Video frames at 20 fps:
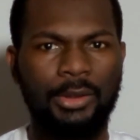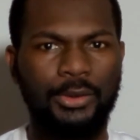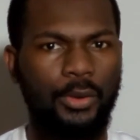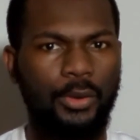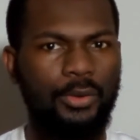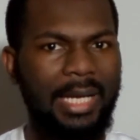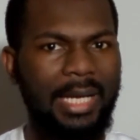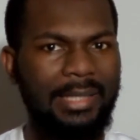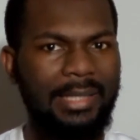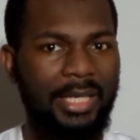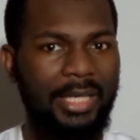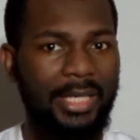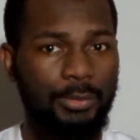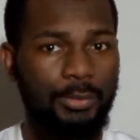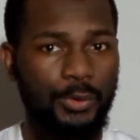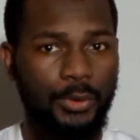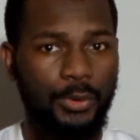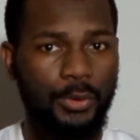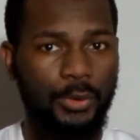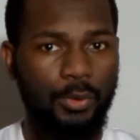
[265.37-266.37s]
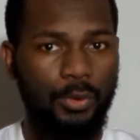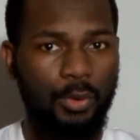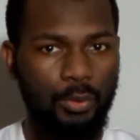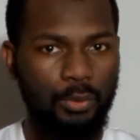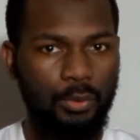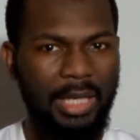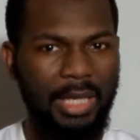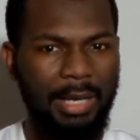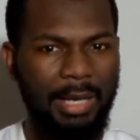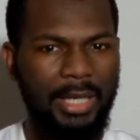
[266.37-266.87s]
toddlers are able to
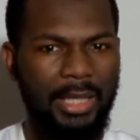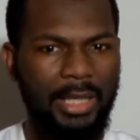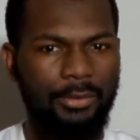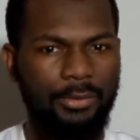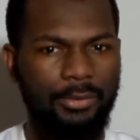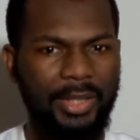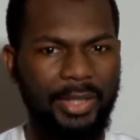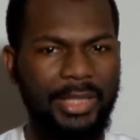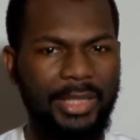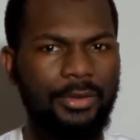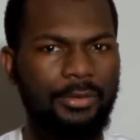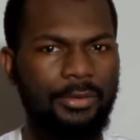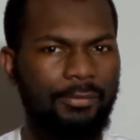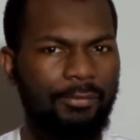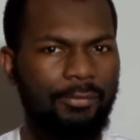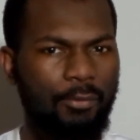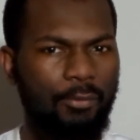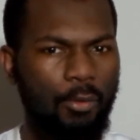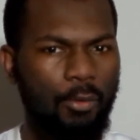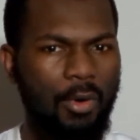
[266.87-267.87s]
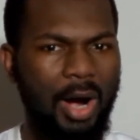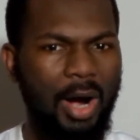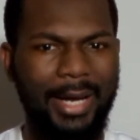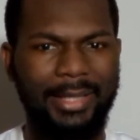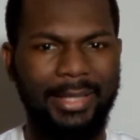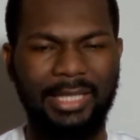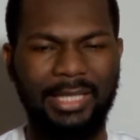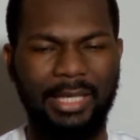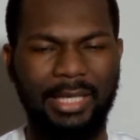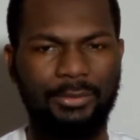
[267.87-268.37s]
hold about 3 to 4
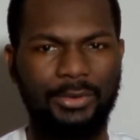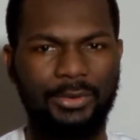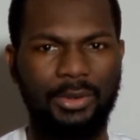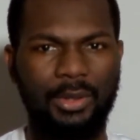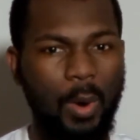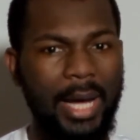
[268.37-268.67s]
items,